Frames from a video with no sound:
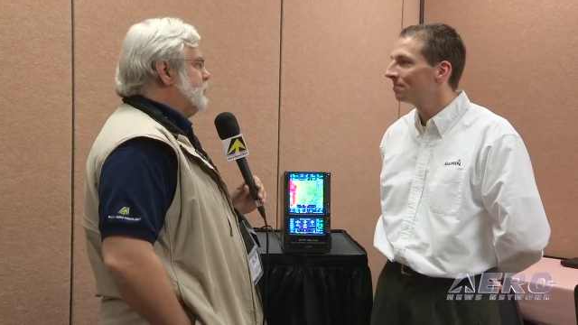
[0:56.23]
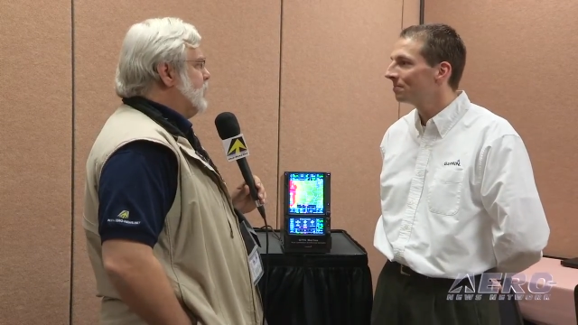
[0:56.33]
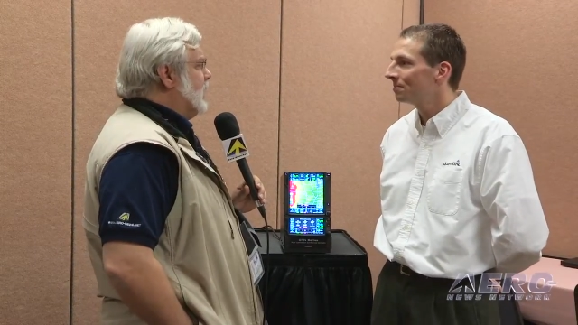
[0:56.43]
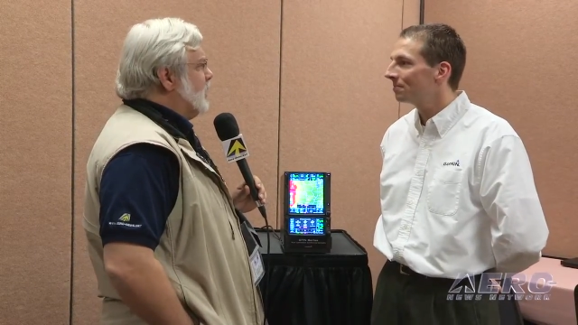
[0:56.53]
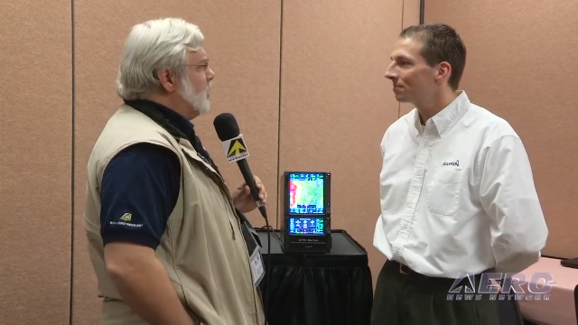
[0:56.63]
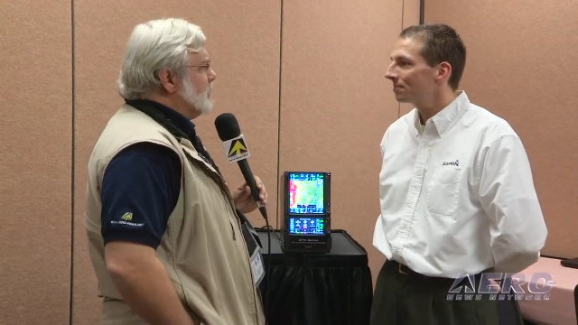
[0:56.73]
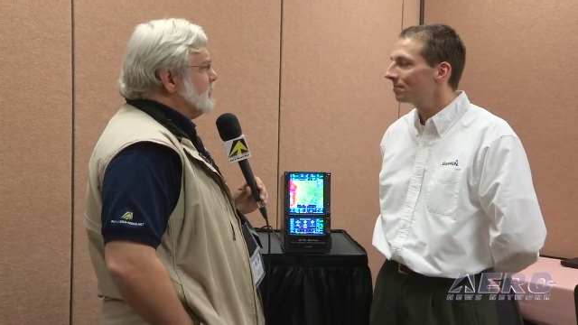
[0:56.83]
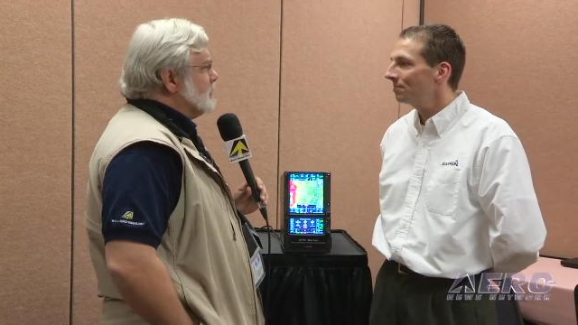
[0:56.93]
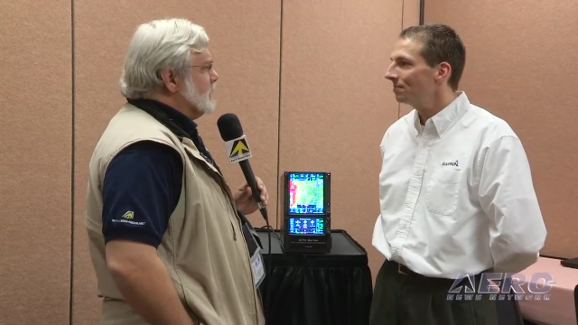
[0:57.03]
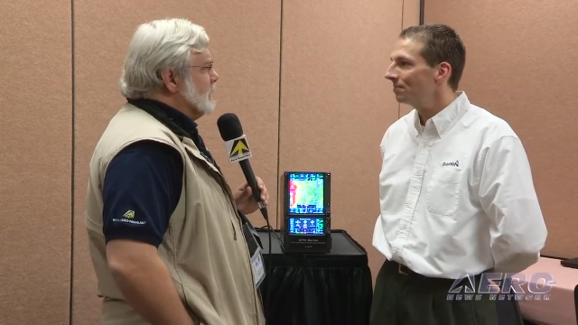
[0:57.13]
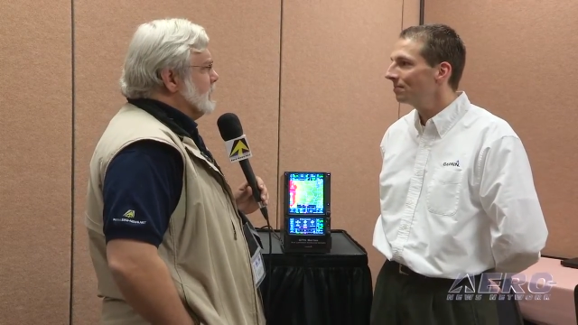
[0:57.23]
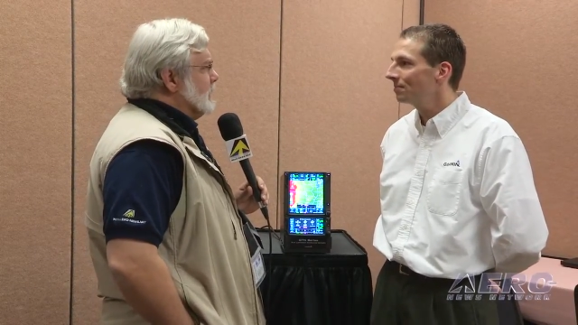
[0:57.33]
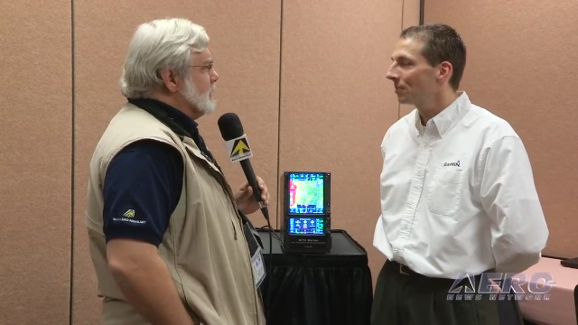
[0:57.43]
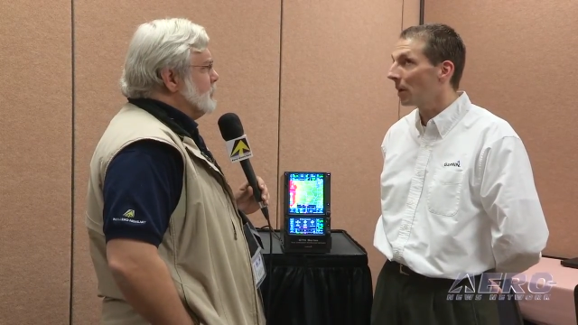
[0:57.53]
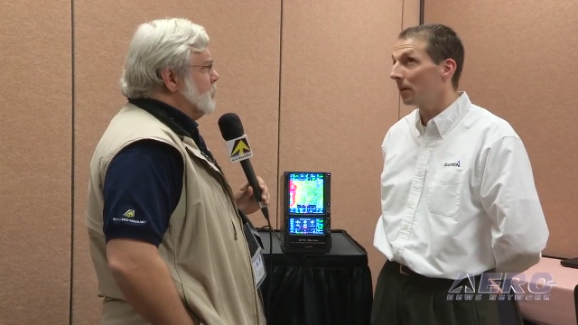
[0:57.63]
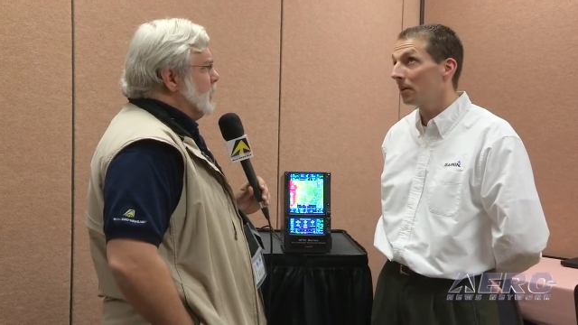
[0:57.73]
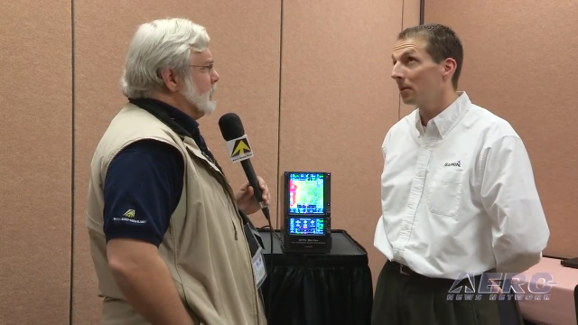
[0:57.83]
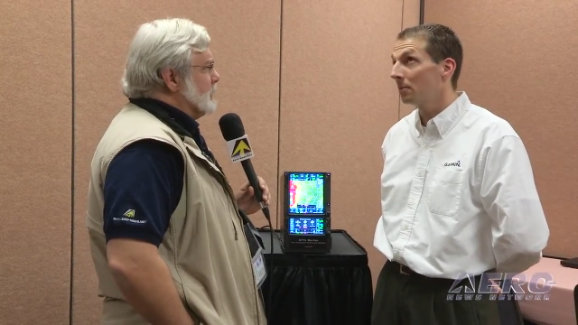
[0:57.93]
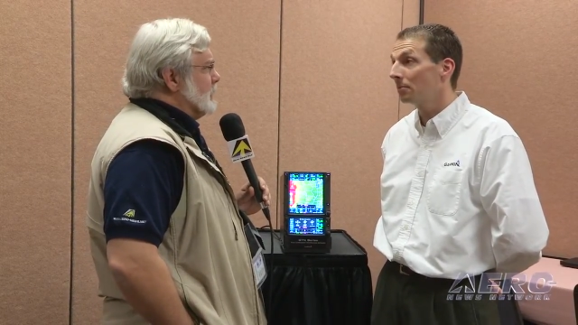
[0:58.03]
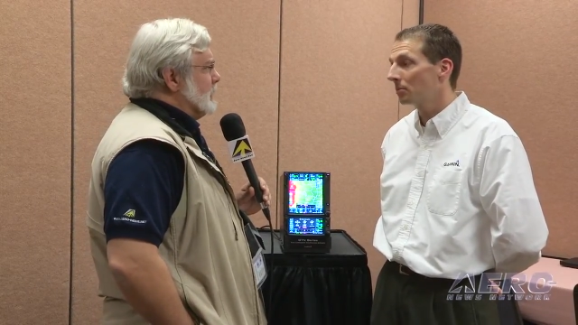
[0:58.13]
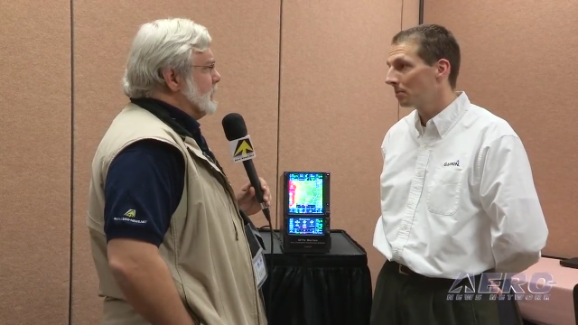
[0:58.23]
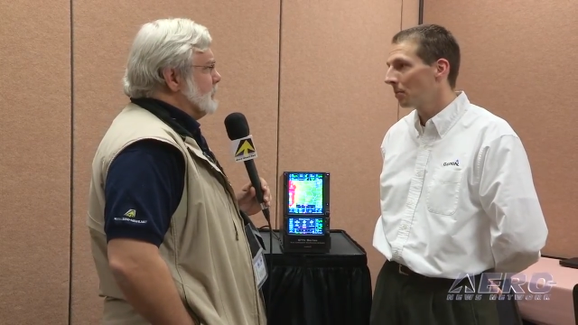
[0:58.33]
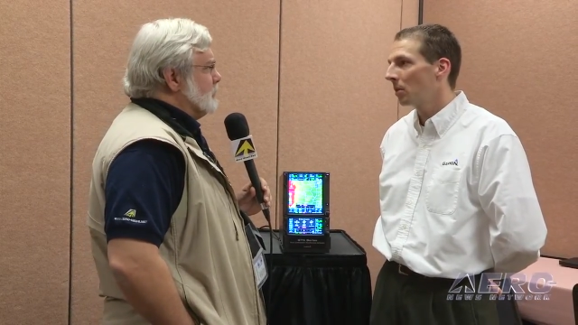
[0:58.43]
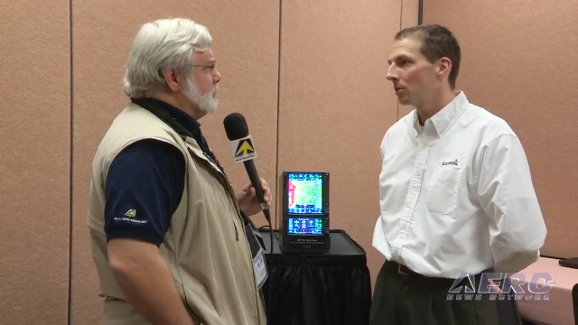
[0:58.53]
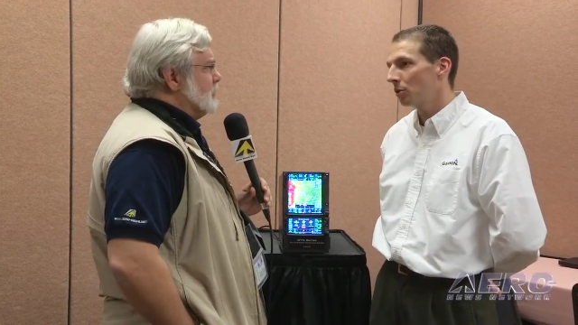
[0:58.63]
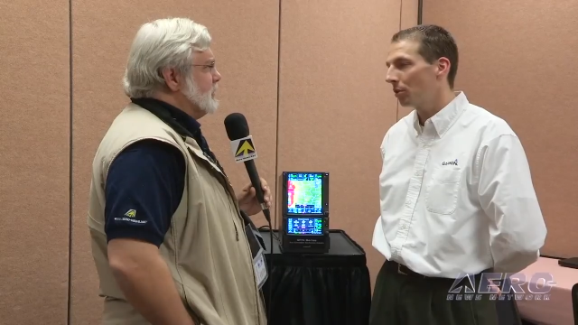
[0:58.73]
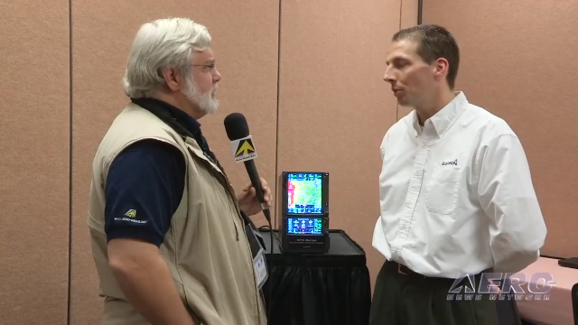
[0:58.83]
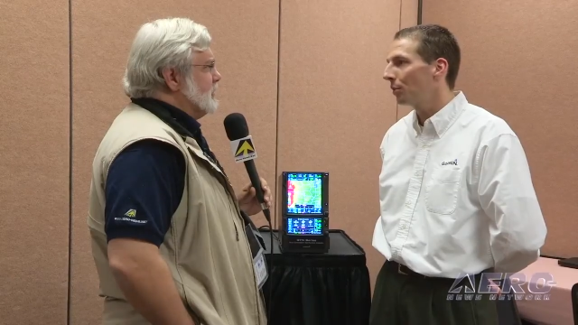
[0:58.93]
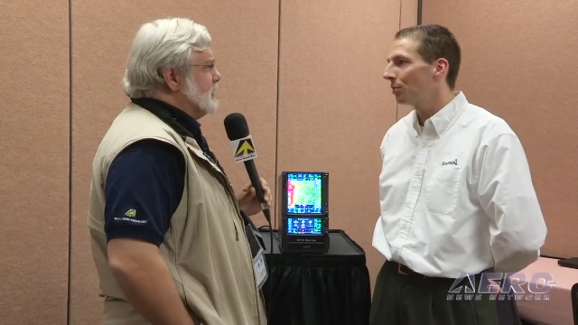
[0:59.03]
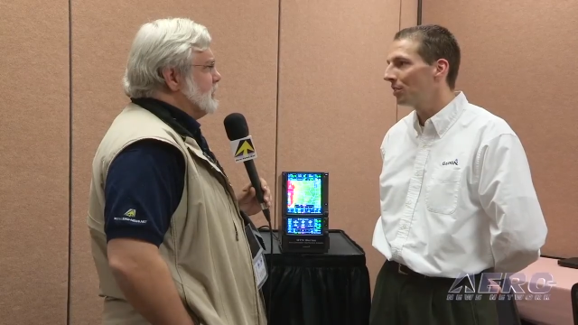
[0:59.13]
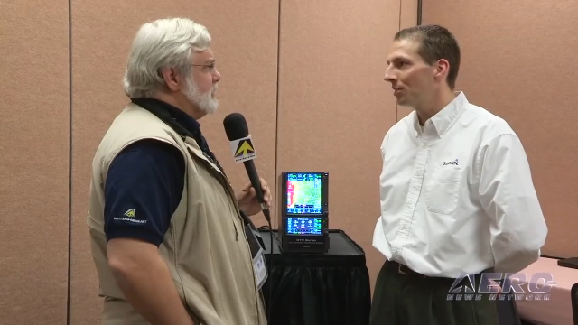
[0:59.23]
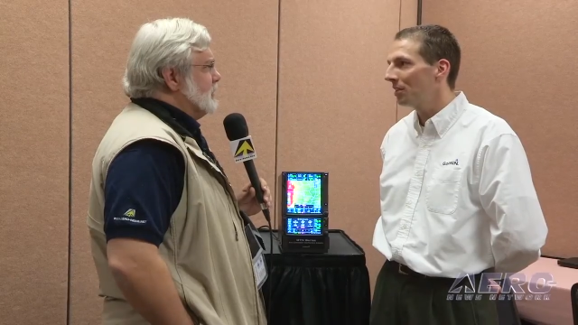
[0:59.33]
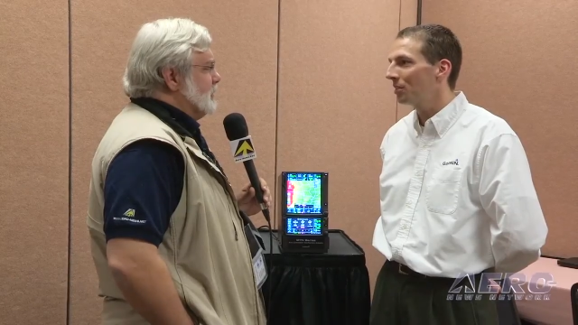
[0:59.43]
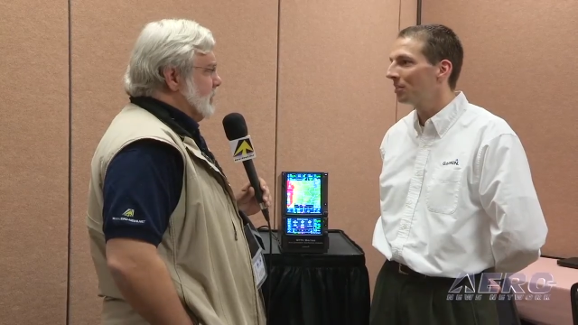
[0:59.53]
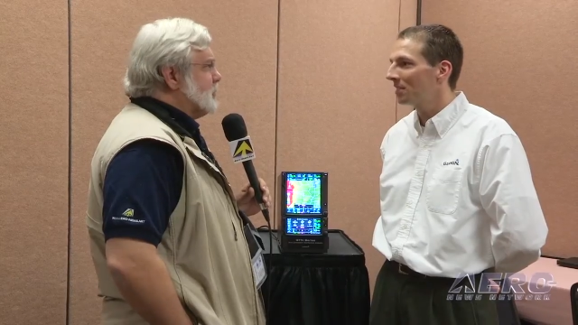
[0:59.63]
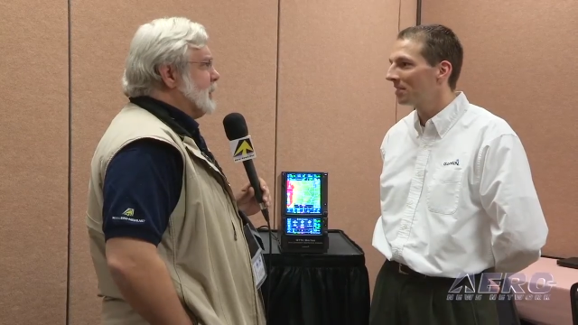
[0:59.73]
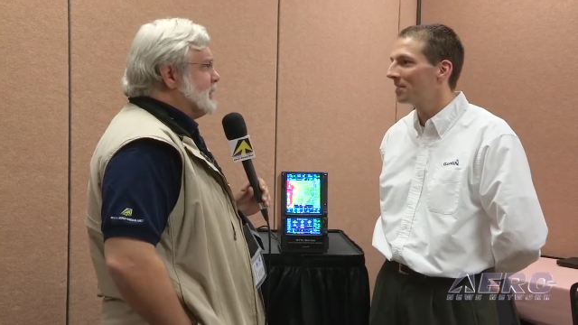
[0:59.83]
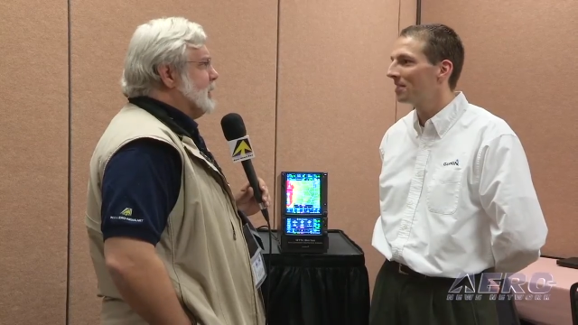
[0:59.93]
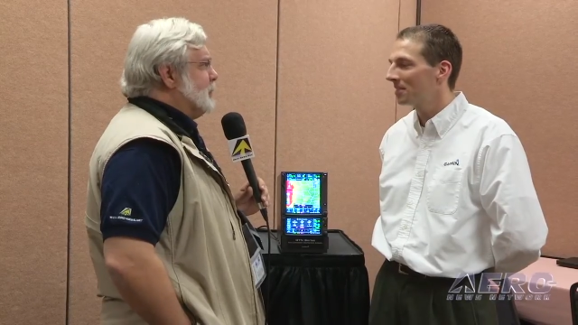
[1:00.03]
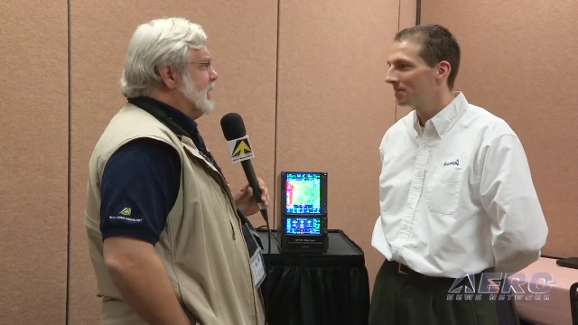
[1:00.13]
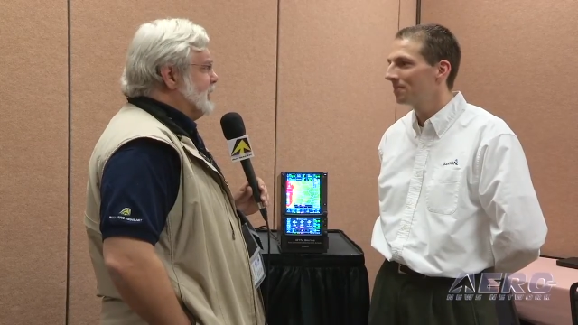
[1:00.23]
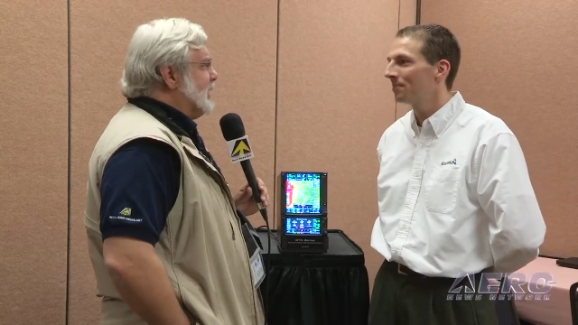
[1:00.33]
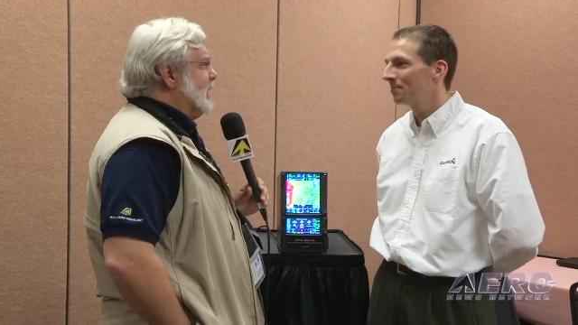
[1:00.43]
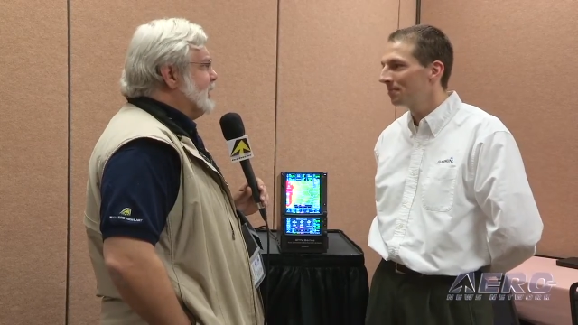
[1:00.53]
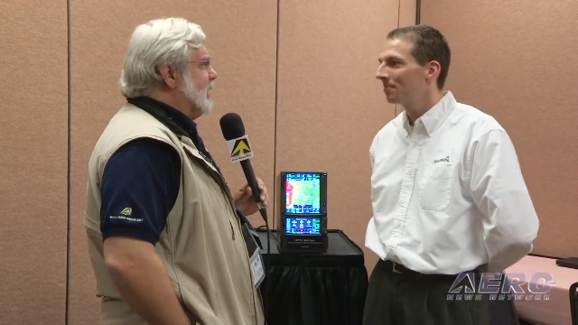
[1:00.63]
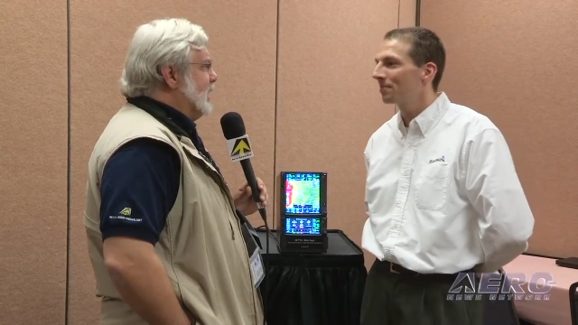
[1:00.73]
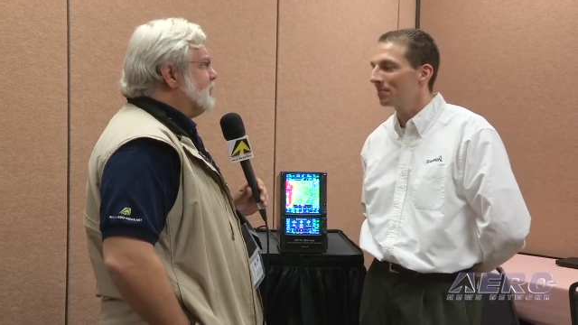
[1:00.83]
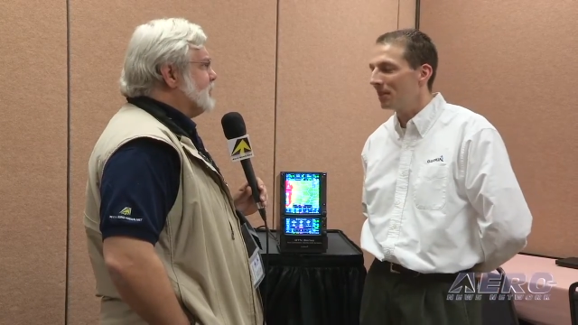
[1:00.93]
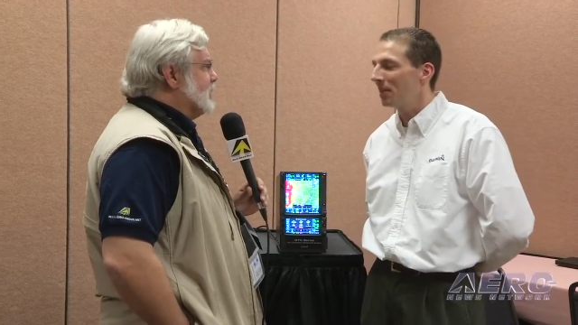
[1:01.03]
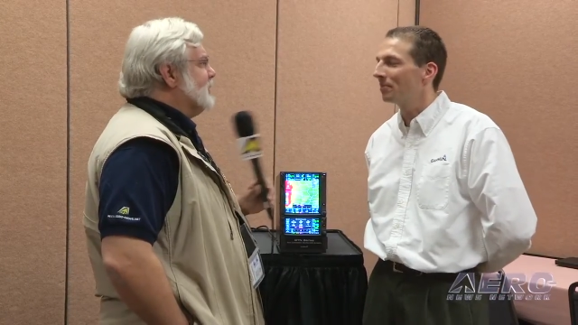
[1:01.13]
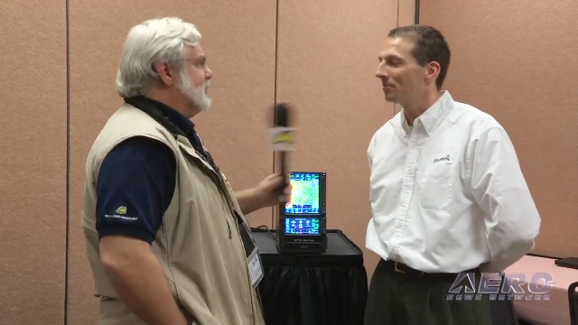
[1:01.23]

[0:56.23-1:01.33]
Speaker 1: Boy, how long? It, it's been what? Uh, just on 13 years. Yeah, I was about to say about a decade and a half or so.